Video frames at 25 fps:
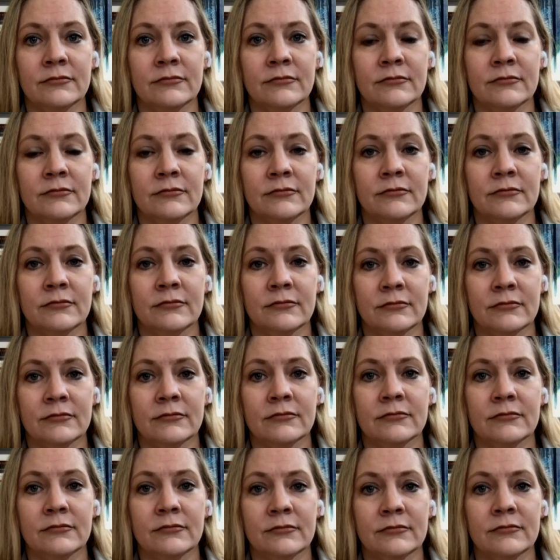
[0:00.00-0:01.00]

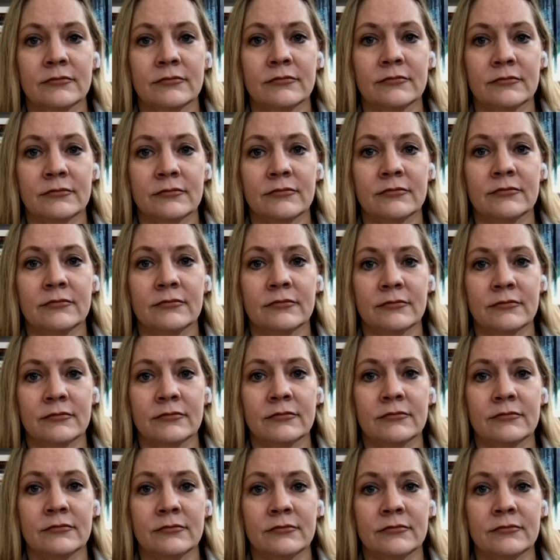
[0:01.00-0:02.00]

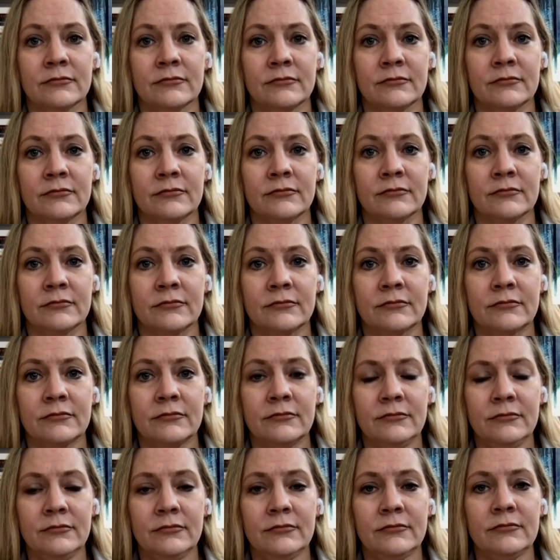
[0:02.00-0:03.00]

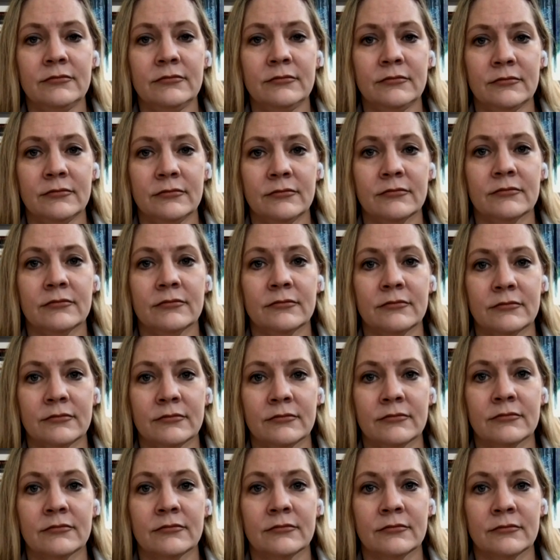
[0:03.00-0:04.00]

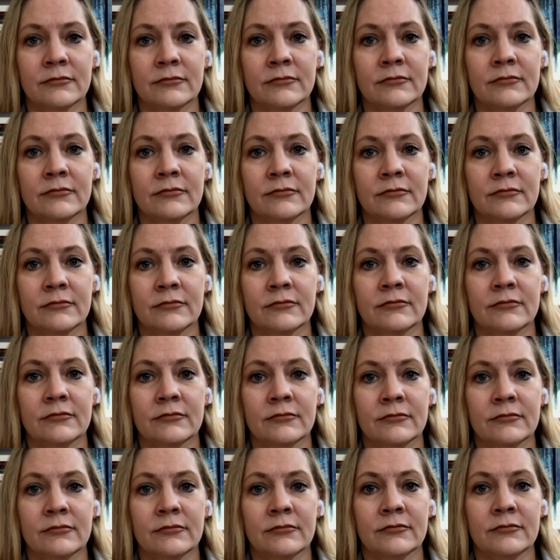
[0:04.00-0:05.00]

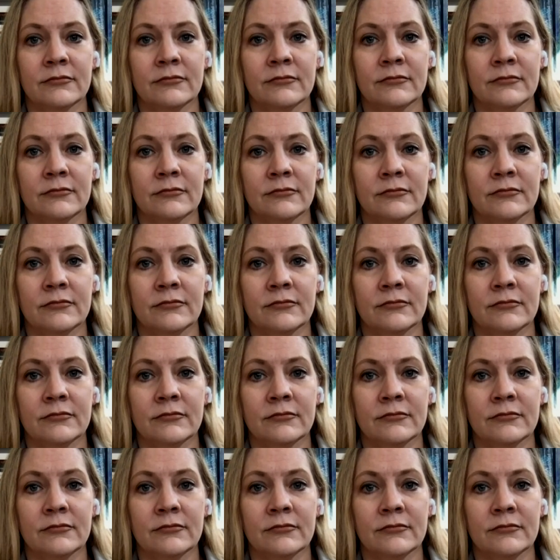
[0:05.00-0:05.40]
The person shown says nothing.